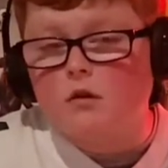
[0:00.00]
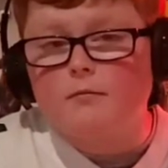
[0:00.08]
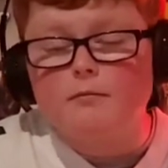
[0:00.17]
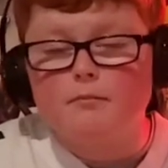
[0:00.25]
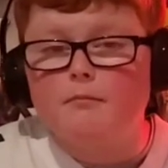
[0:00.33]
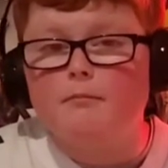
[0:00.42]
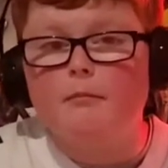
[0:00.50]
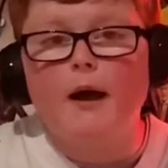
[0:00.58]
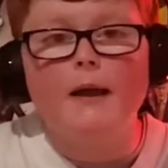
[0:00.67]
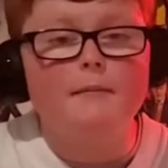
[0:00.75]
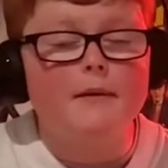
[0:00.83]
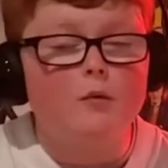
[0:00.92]

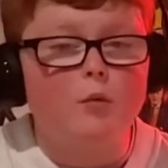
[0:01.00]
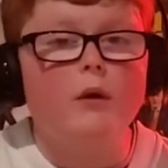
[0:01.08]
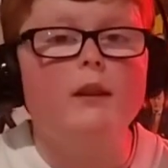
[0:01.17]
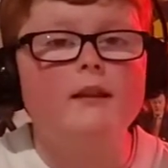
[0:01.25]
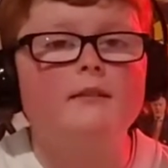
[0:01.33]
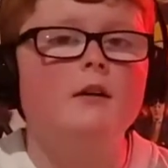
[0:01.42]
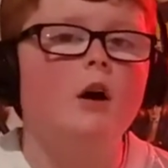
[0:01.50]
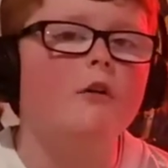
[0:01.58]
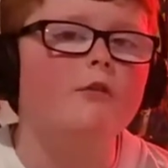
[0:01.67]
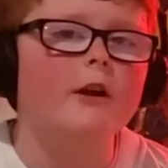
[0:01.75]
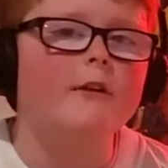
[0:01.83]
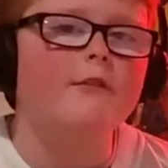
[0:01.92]
might be willing to
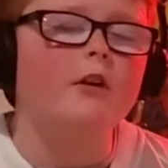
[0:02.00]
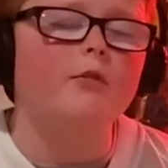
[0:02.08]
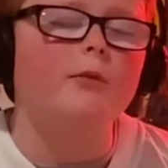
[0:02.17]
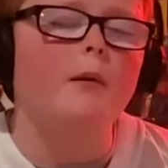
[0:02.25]
offer a first